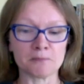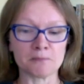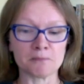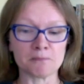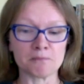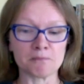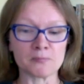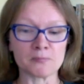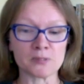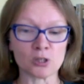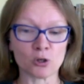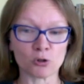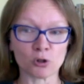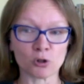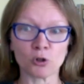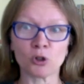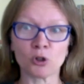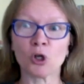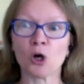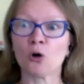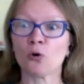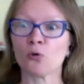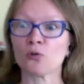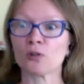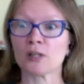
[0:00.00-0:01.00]
So you
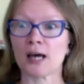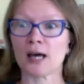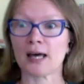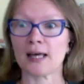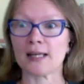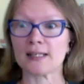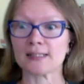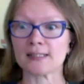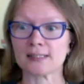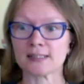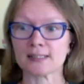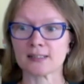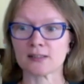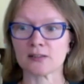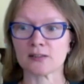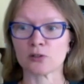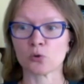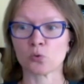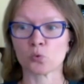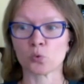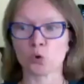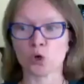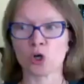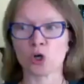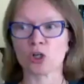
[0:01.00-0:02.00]
know that the
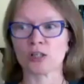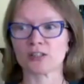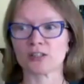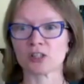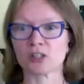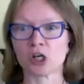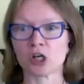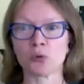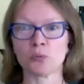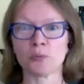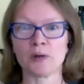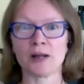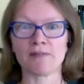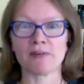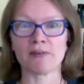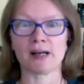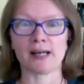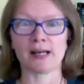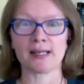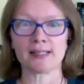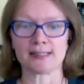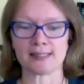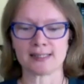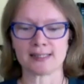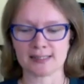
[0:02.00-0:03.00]
work at home never
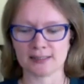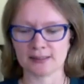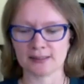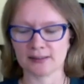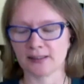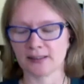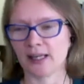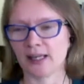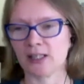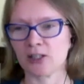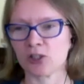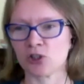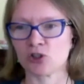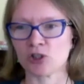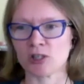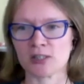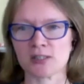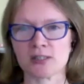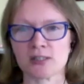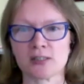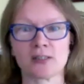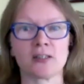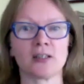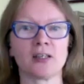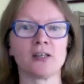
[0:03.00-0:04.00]
ends. It
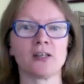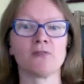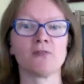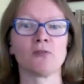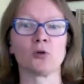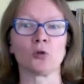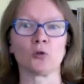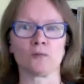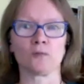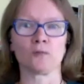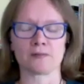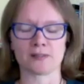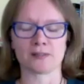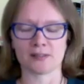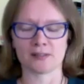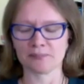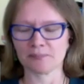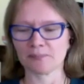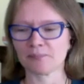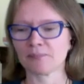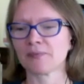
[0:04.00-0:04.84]
just evolves.